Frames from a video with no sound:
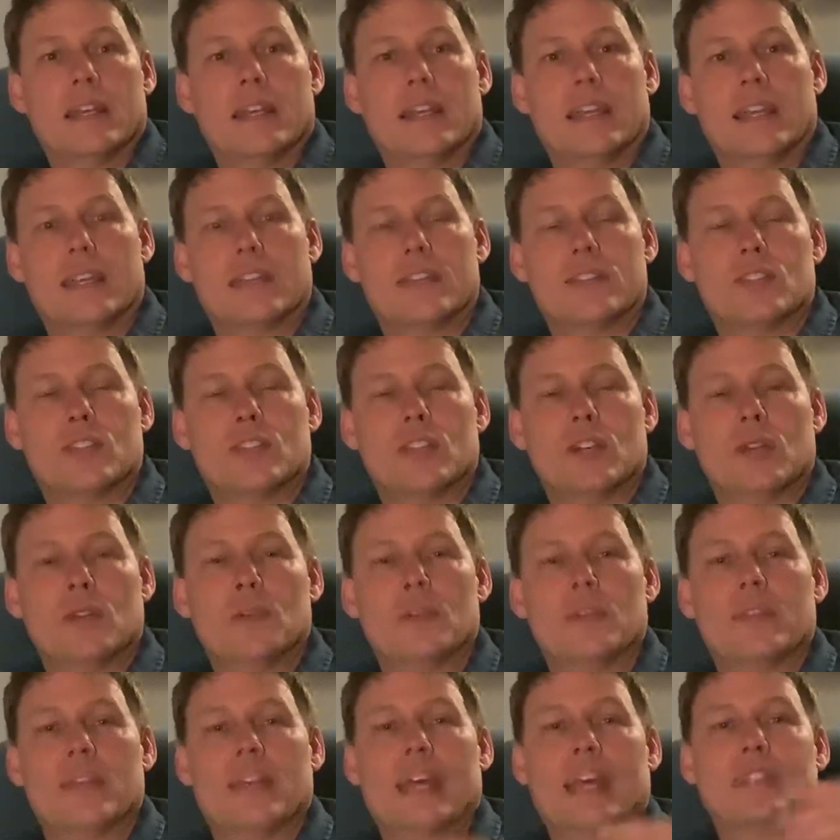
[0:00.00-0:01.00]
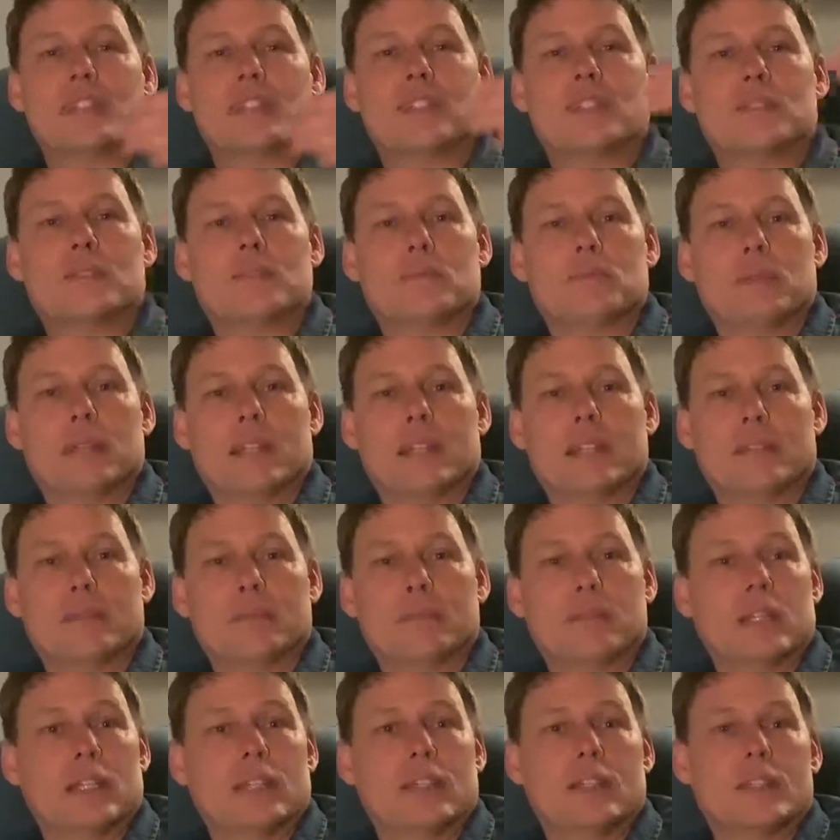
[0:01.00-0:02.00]
And so that's when
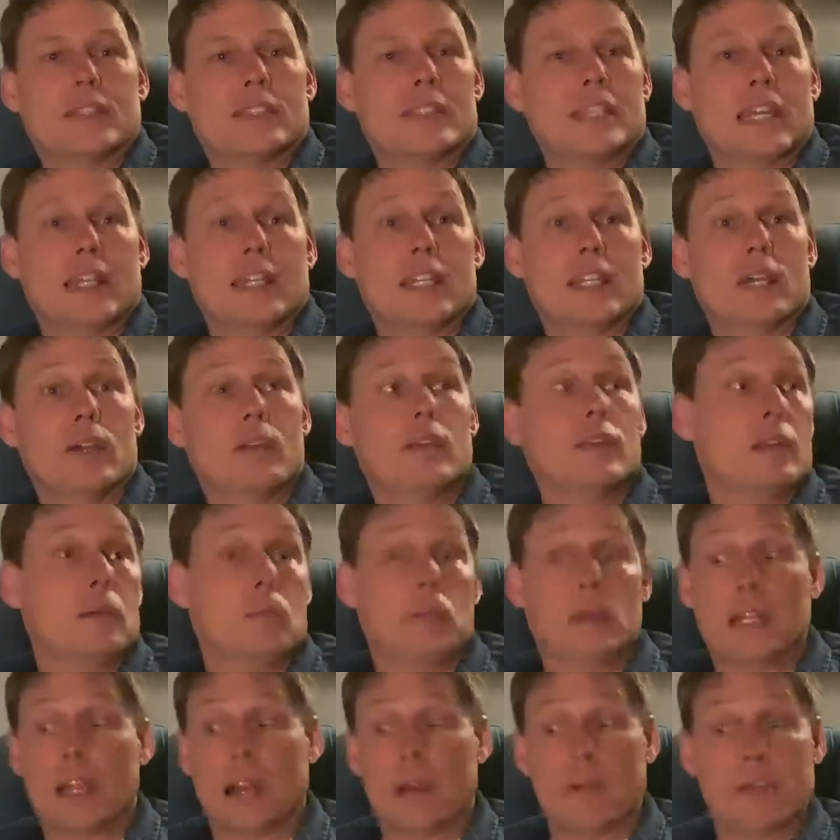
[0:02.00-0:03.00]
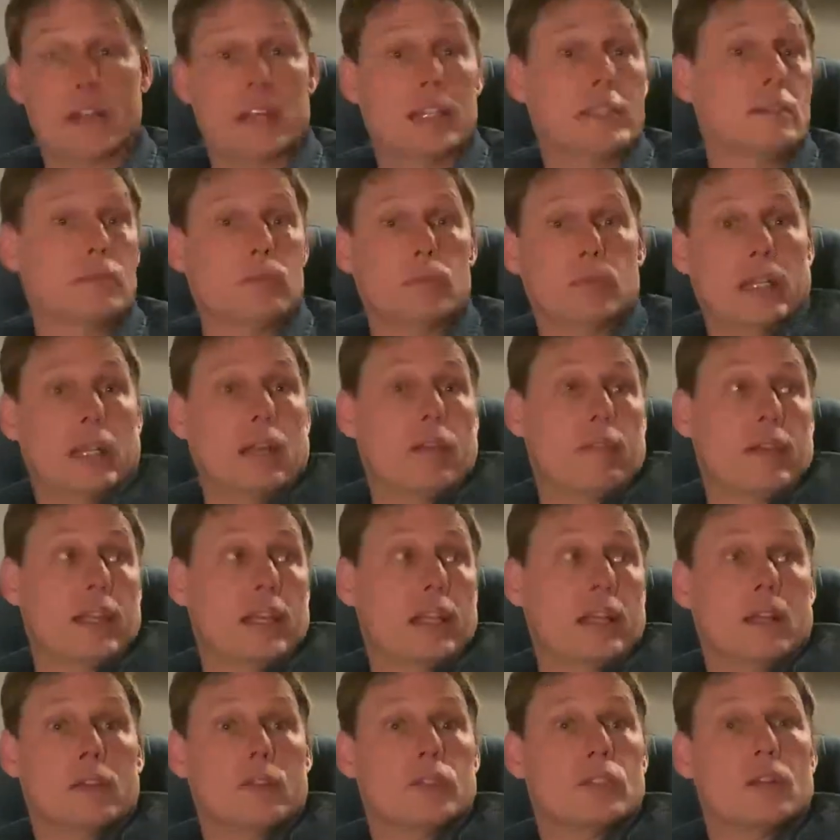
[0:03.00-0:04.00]
we couldn't say no to them. We'd already
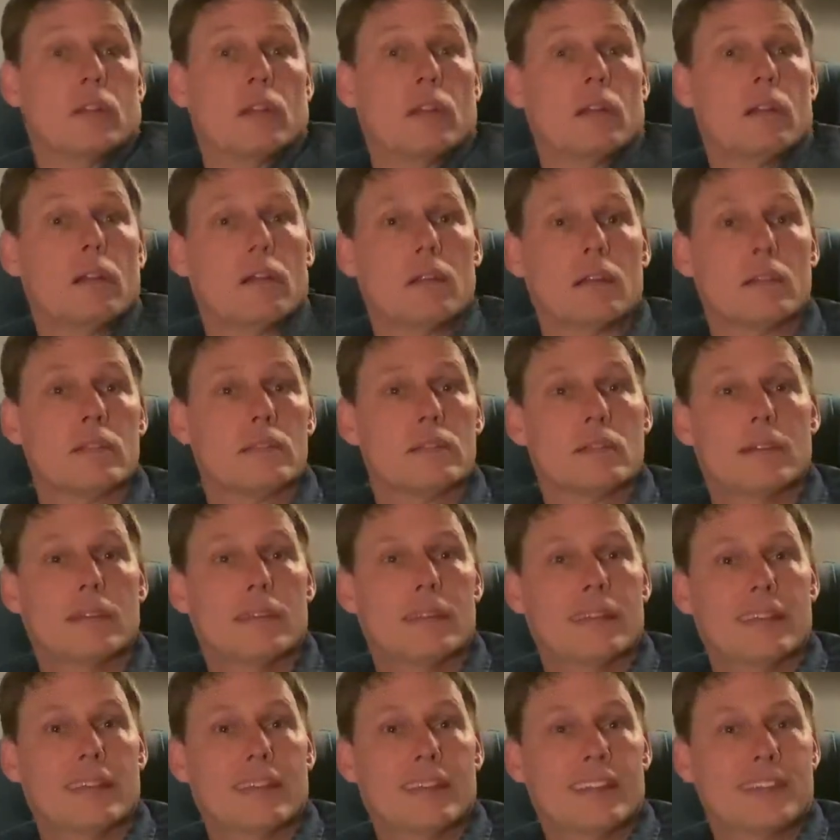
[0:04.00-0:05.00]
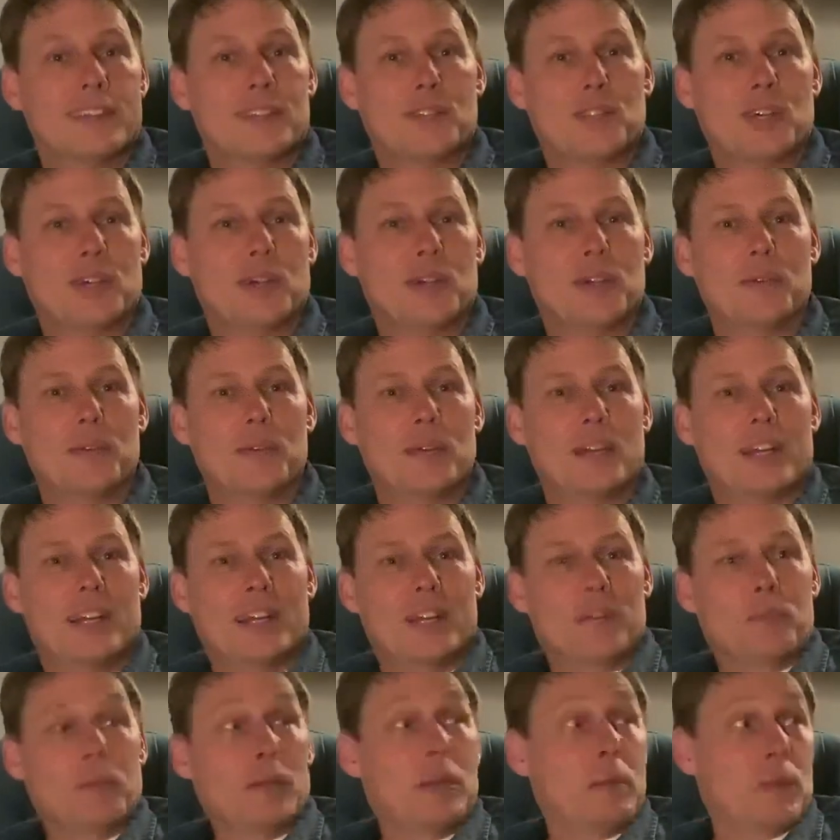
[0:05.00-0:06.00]
closed on ours. So
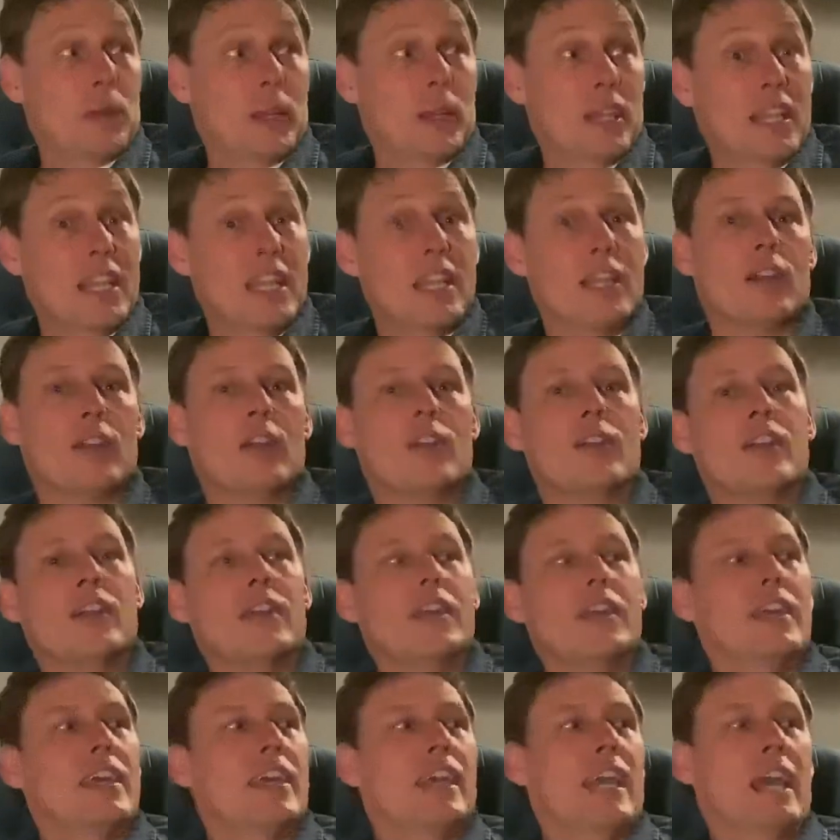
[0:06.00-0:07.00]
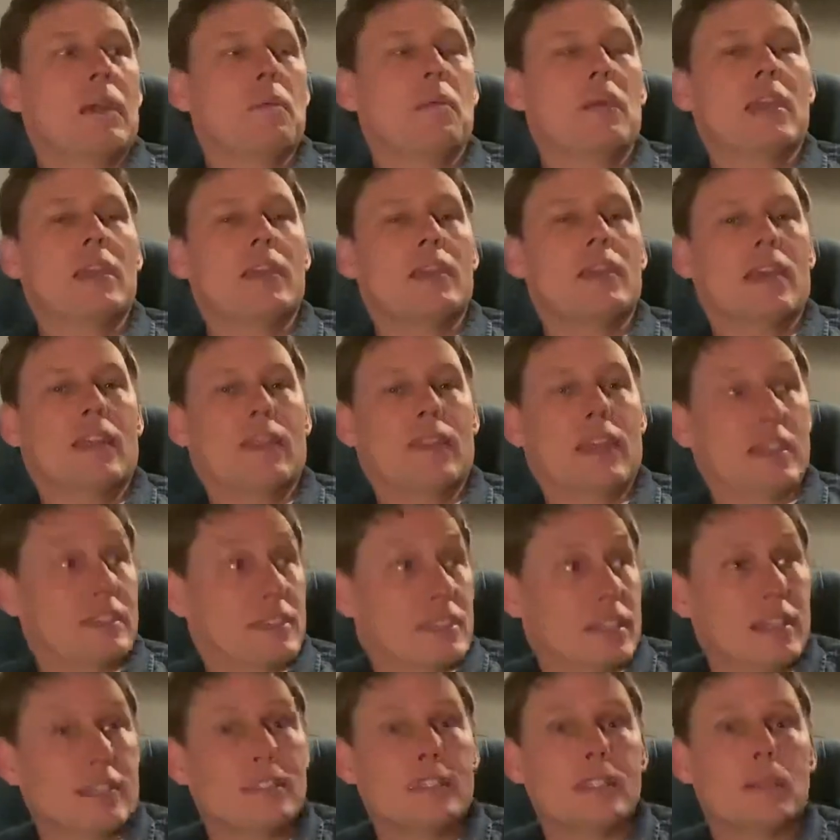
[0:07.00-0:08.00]
we were here, and then
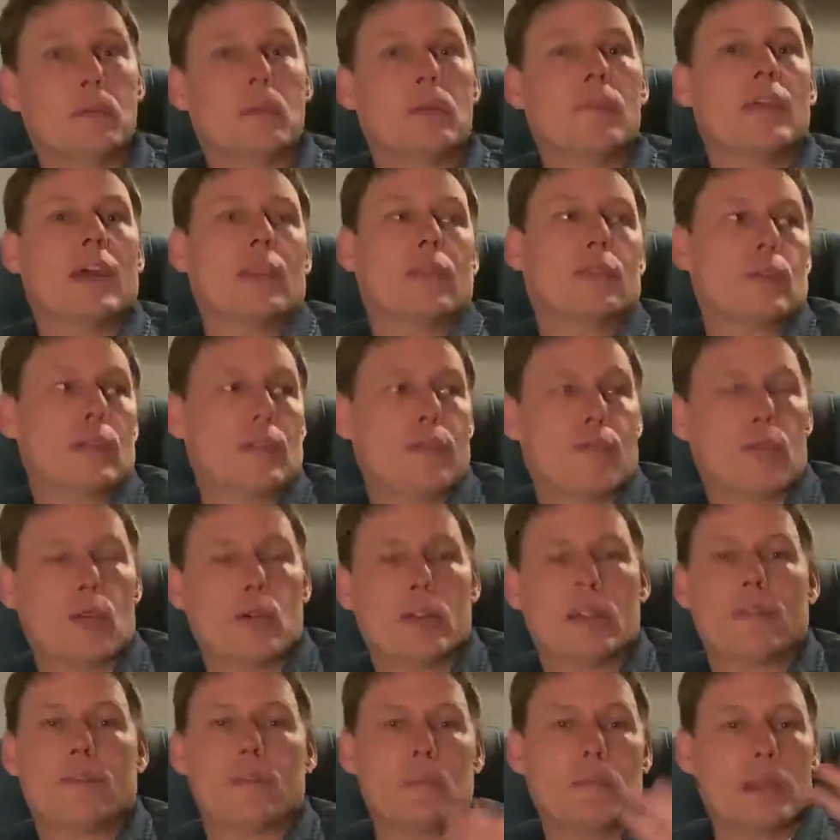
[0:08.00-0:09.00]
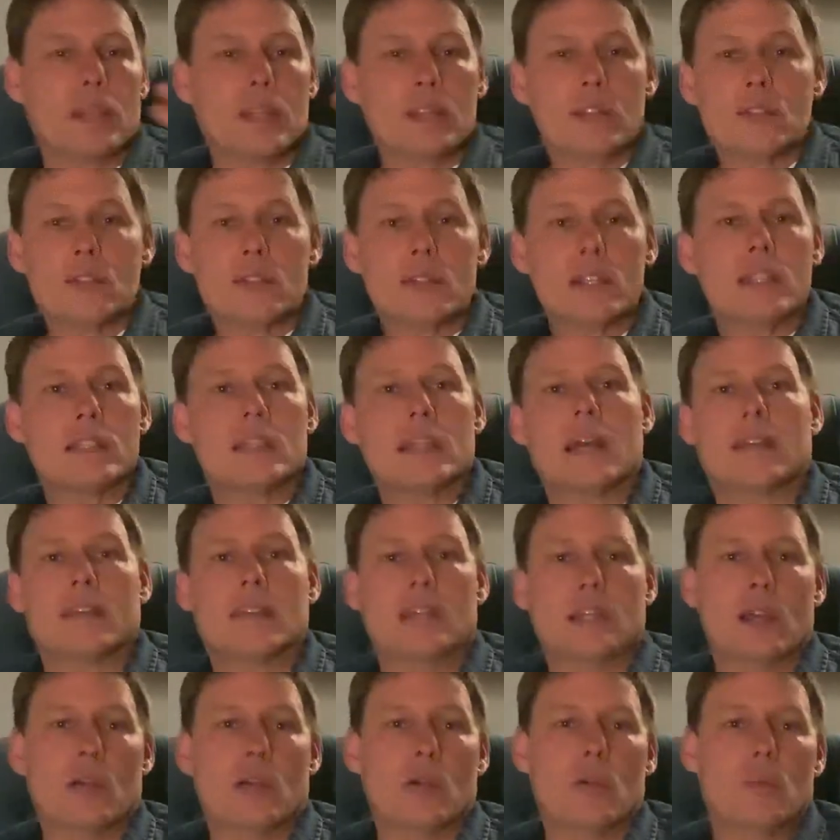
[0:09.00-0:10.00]
since then we've had 3 or 4 different ministries out at
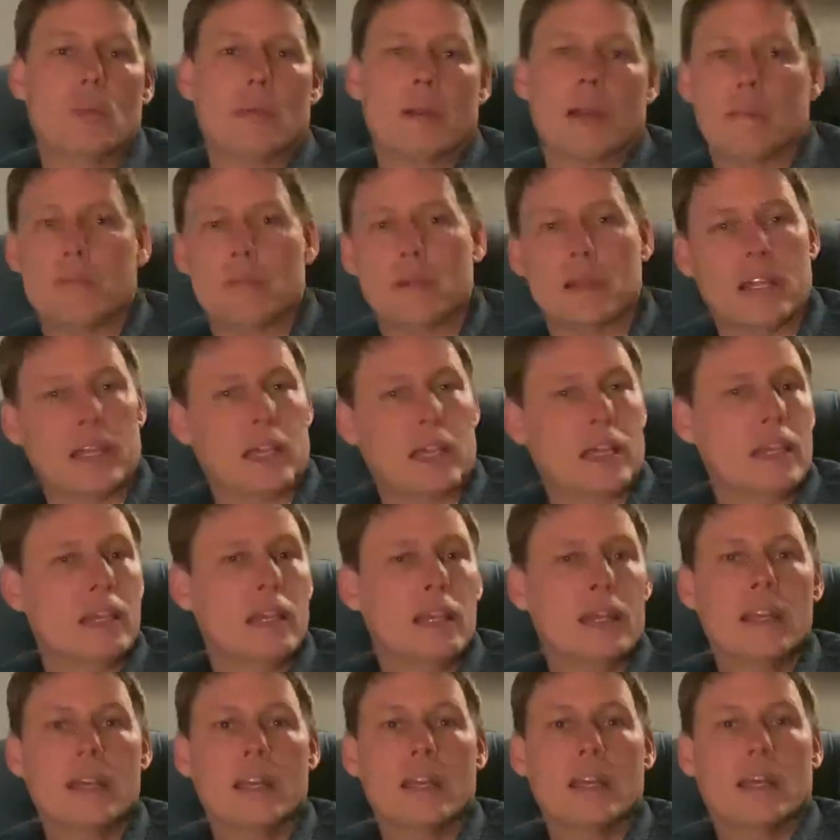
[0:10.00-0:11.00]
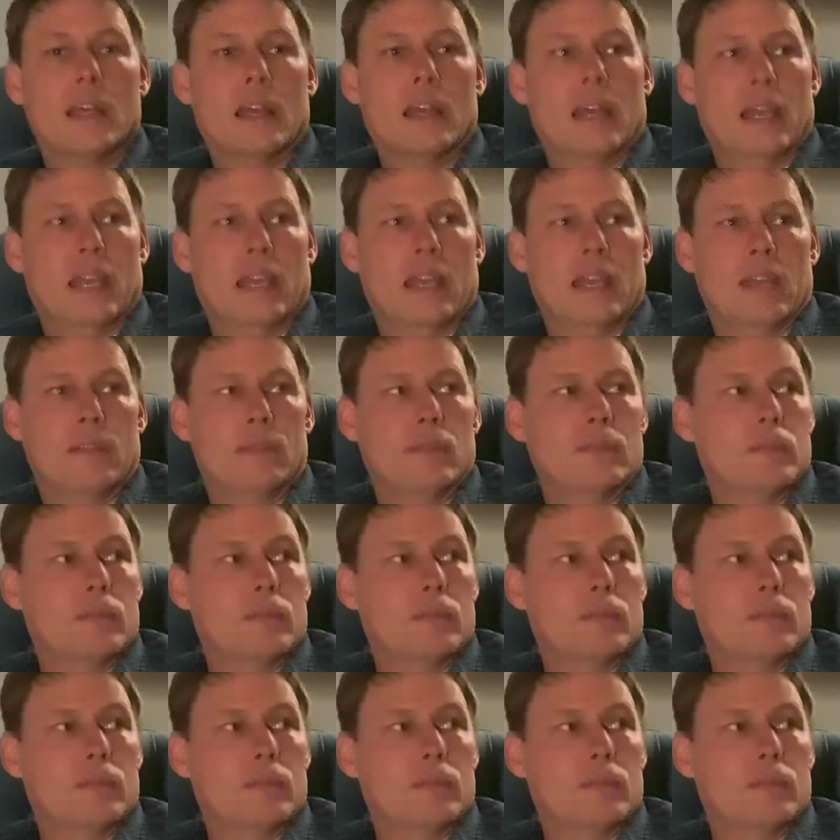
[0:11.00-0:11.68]
the old property, and